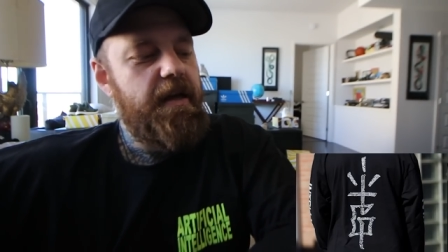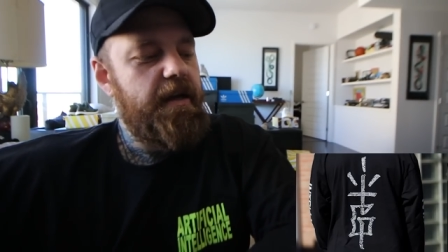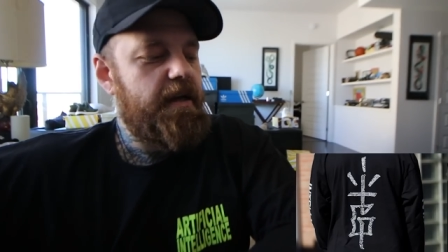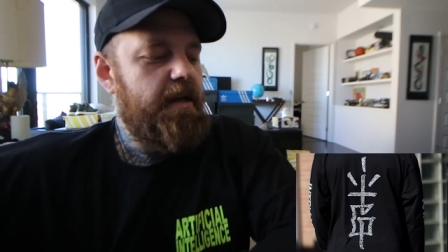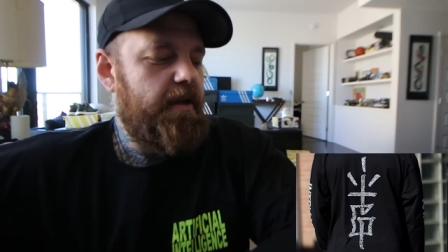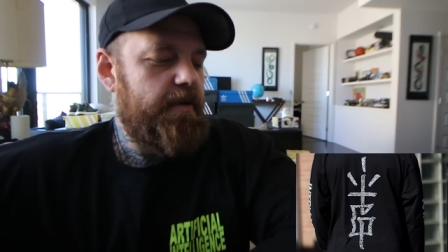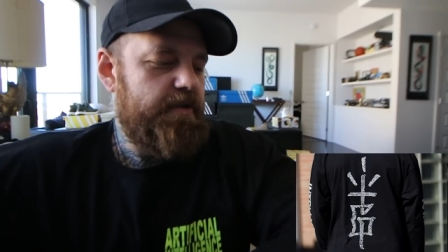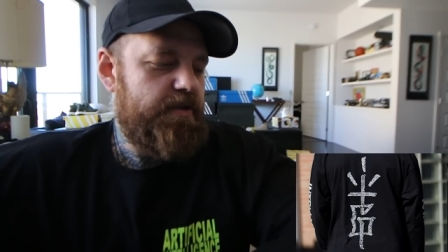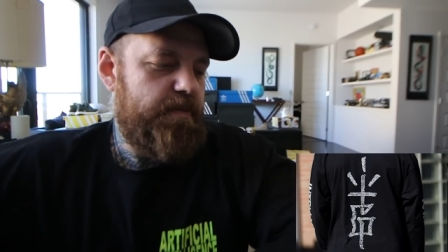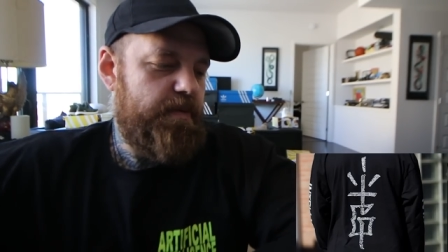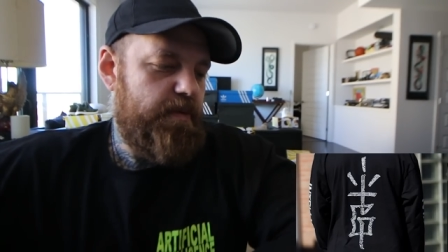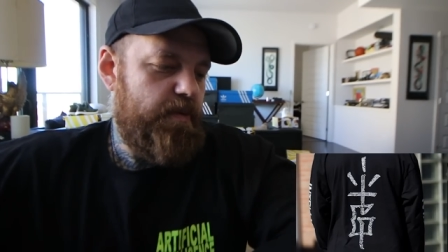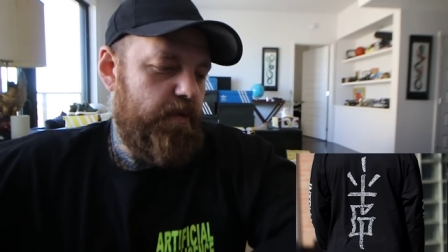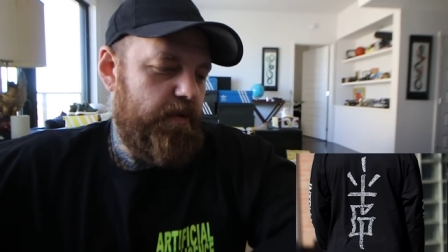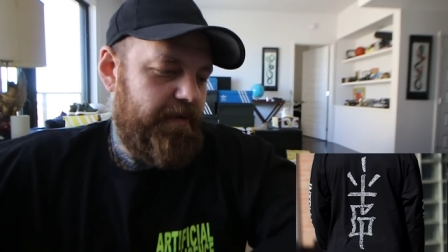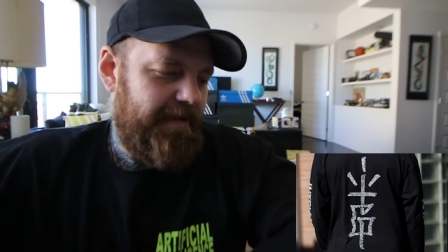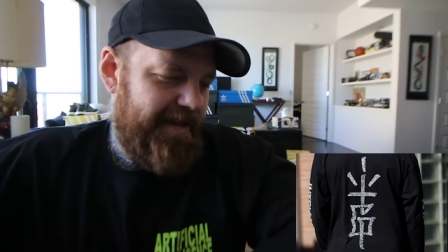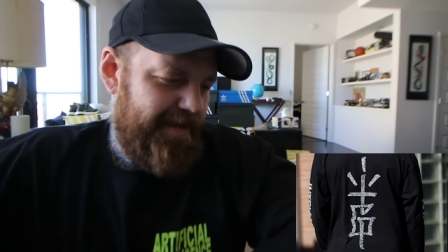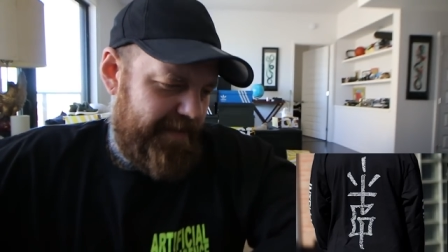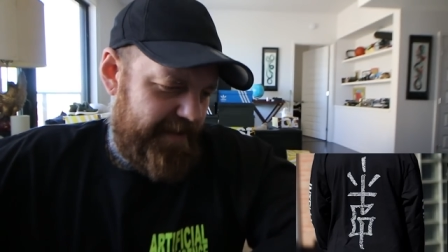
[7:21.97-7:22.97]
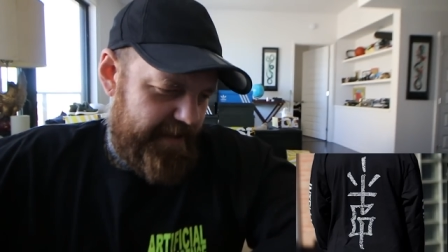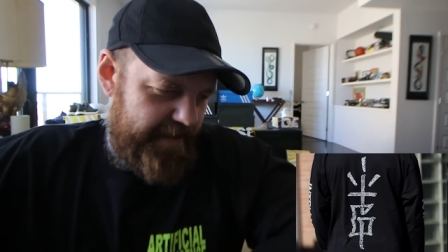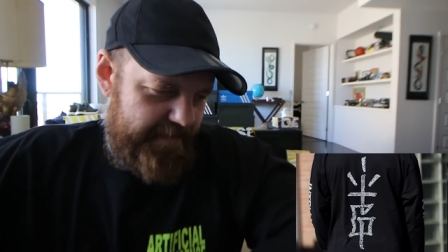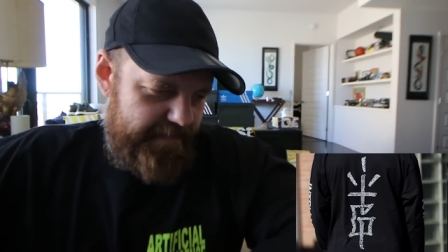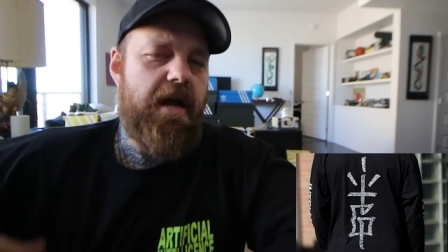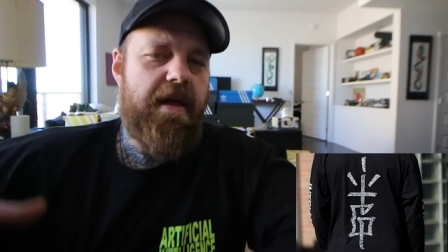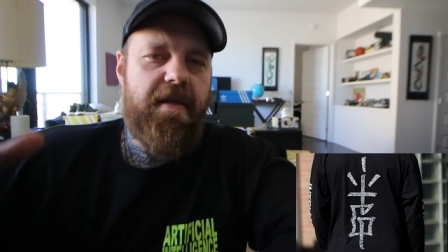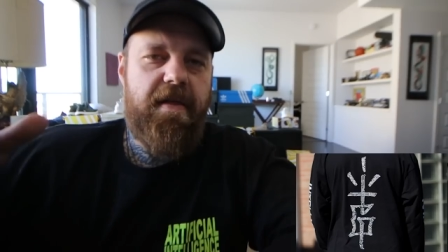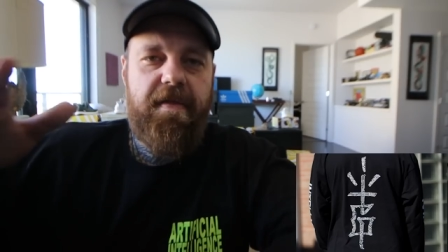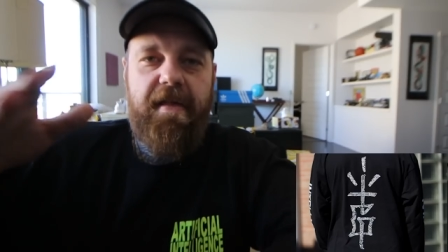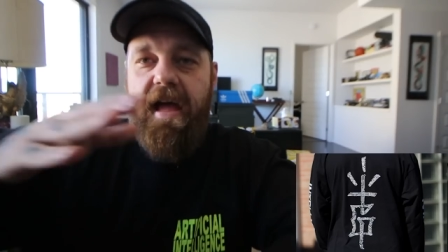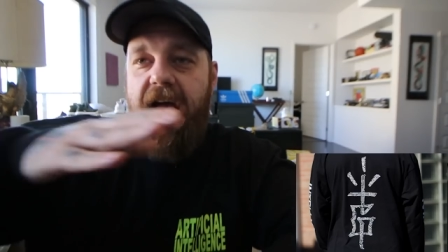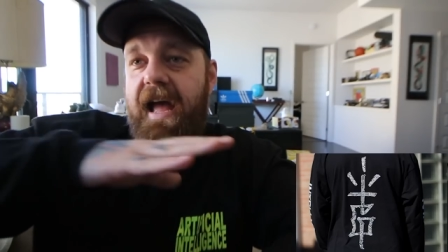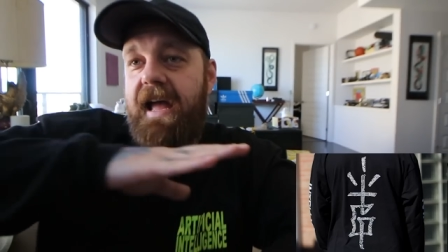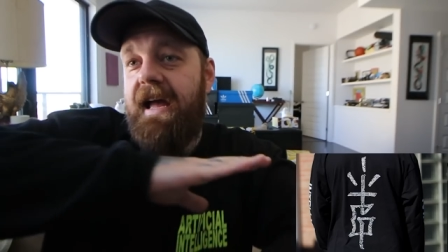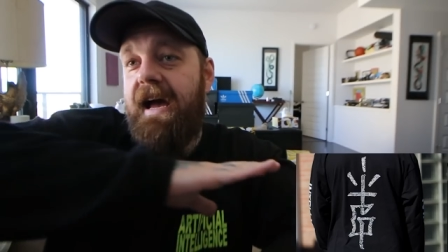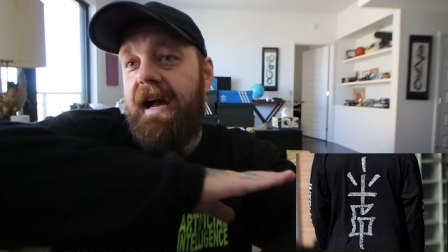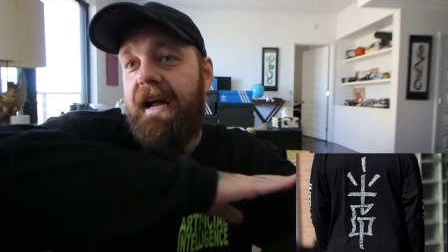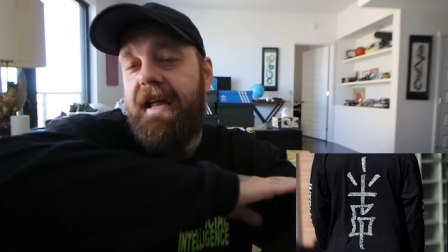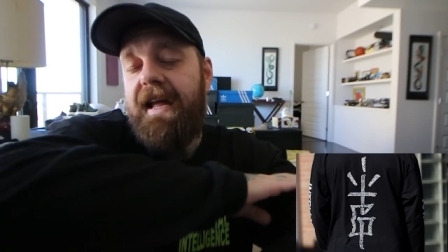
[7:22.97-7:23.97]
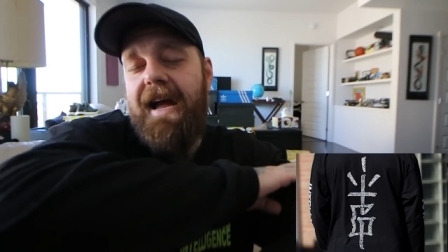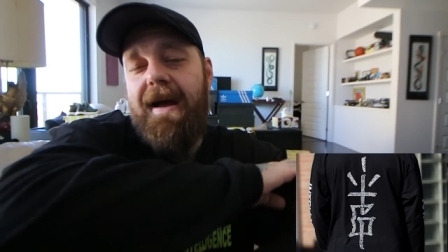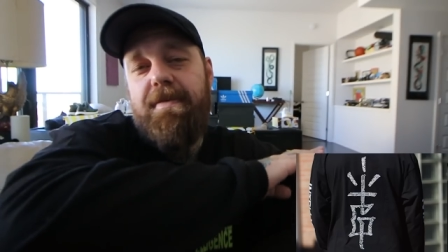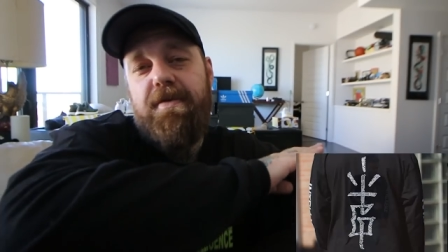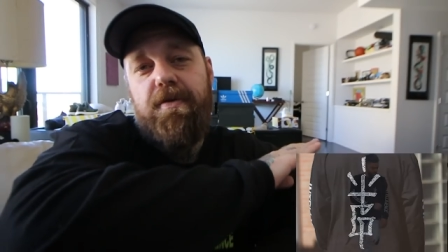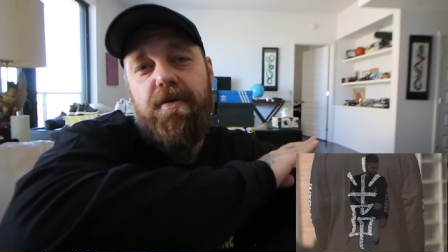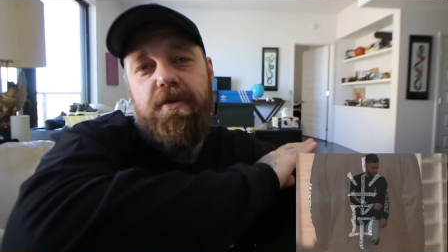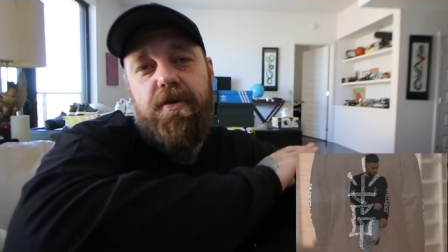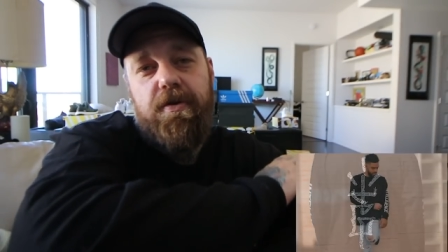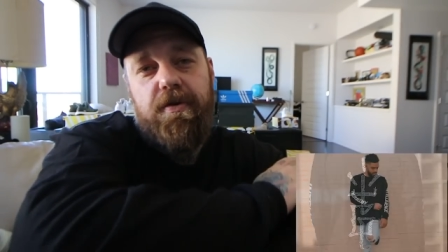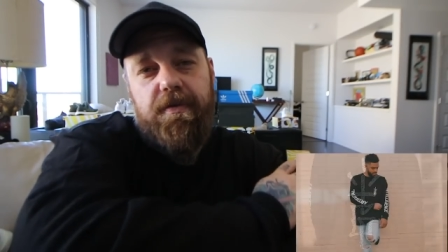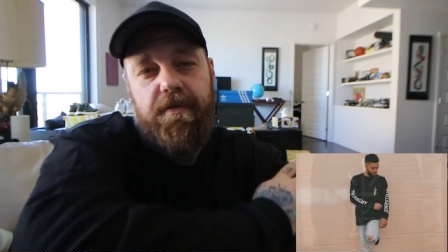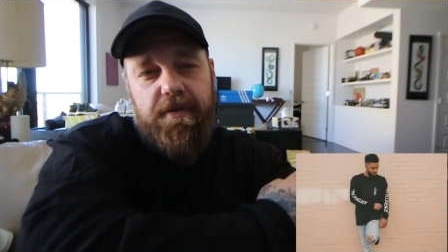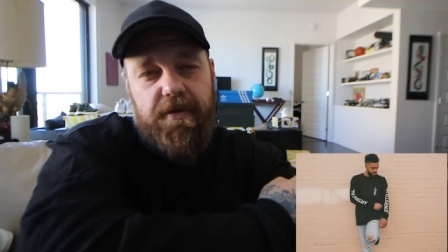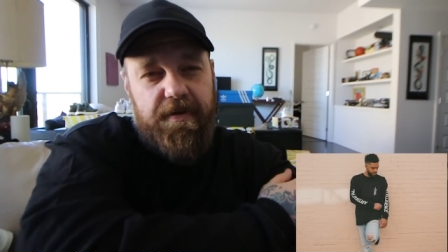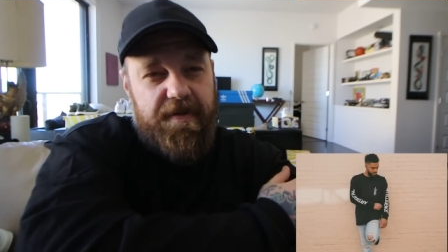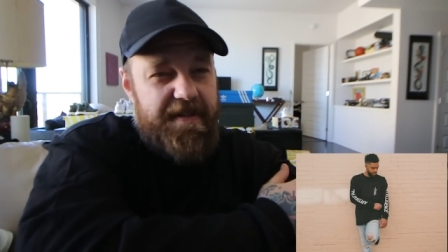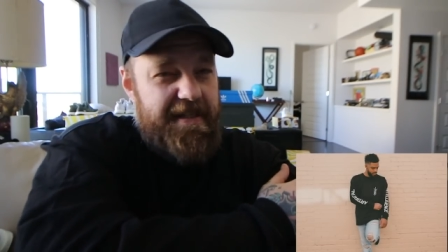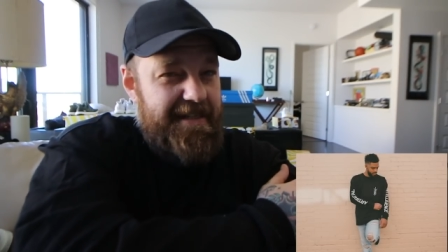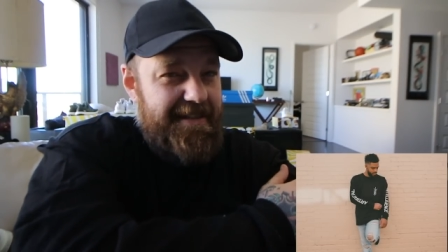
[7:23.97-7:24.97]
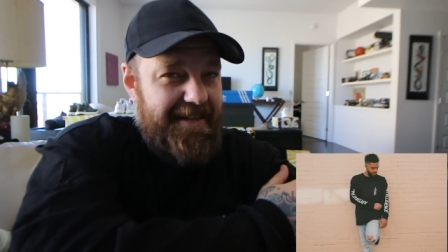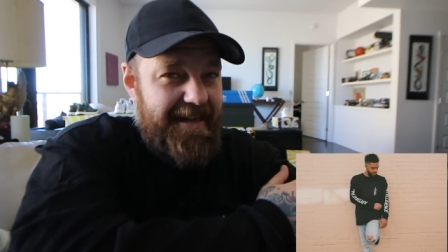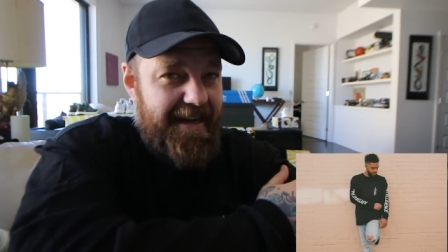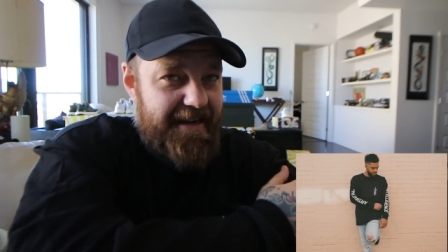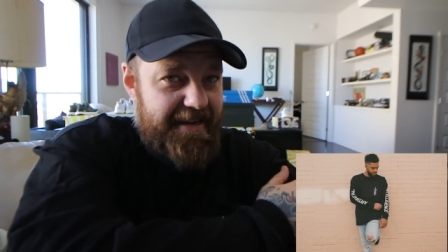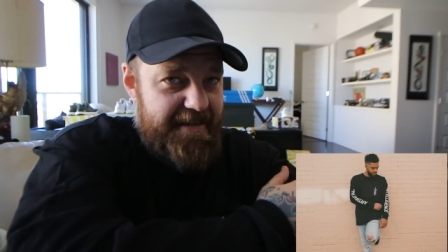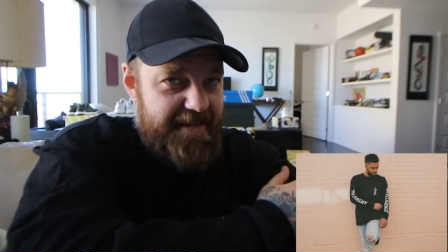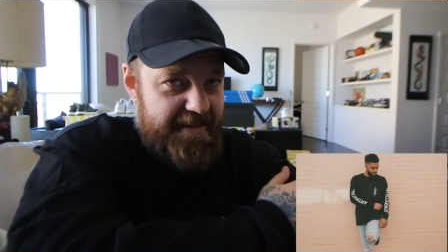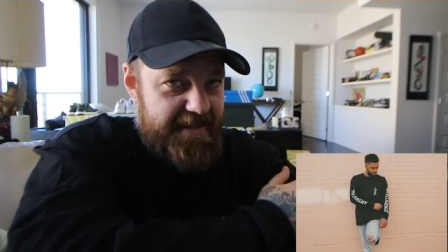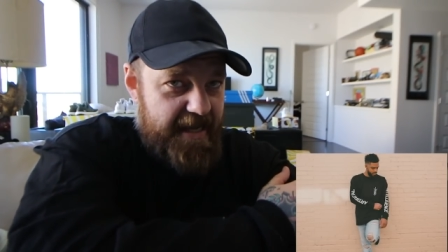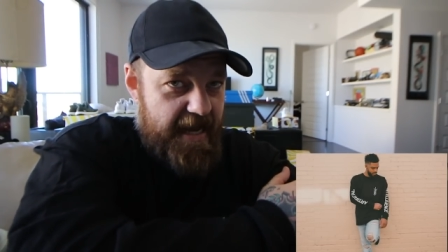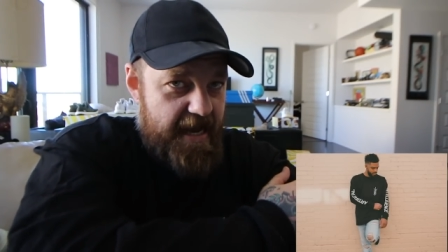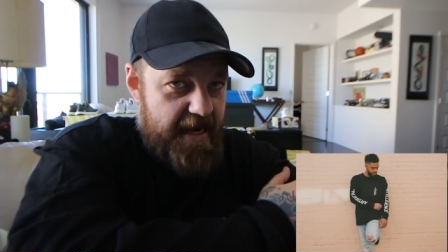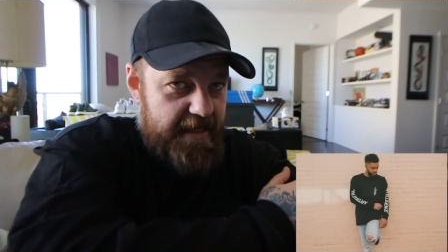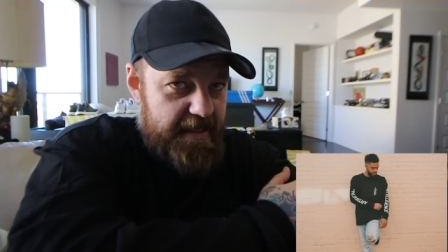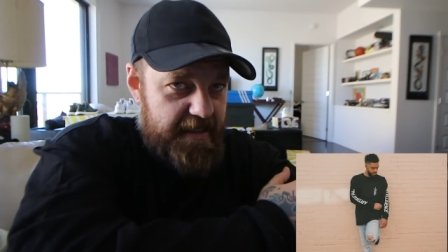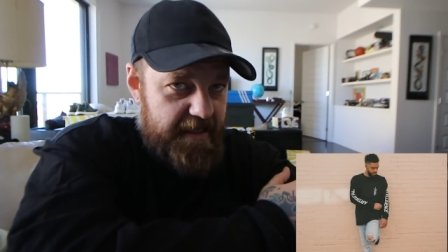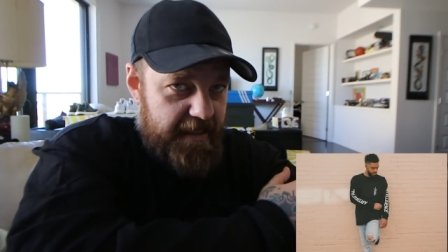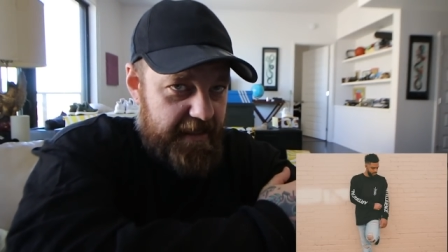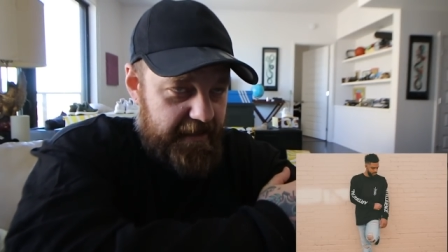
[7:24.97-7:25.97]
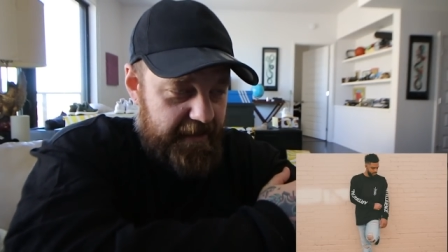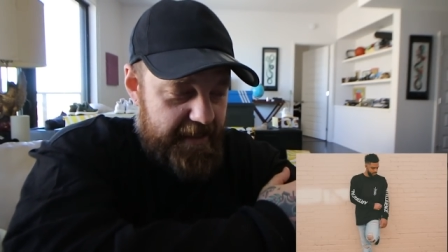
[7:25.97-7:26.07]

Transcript: Colors will be more limited. And then the AI capsule, you'll, you'll see a lot of designs get